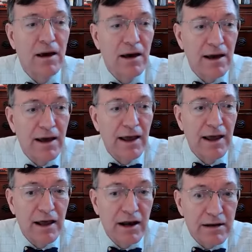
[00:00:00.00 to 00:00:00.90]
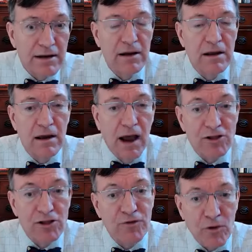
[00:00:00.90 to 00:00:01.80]
And I
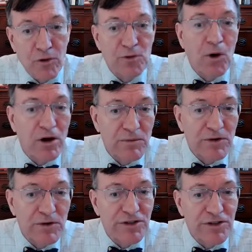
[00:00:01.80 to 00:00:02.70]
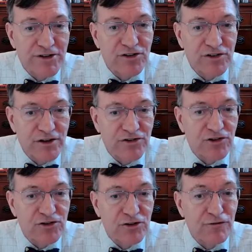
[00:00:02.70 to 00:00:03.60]
look forward to working with the
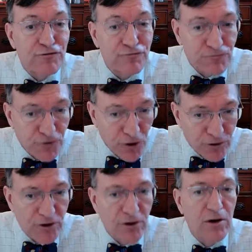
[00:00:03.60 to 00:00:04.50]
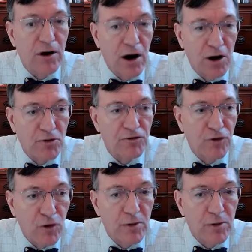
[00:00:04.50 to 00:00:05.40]
legislature to further our
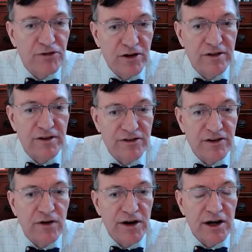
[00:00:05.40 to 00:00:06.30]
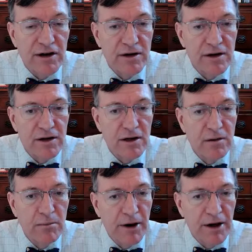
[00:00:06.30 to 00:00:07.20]
reforms in this area.
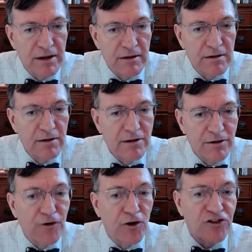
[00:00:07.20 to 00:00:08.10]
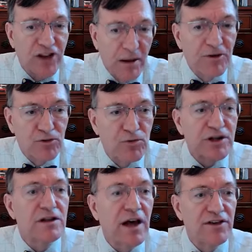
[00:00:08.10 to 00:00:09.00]
But the first step is
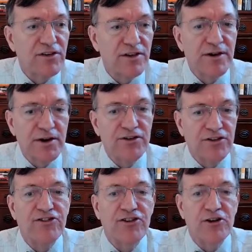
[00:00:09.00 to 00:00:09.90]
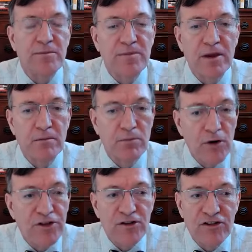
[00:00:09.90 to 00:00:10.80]
realizing that our system,
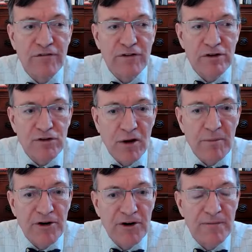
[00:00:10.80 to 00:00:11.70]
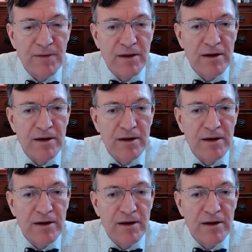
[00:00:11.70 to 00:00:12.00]
both in civil and criminal,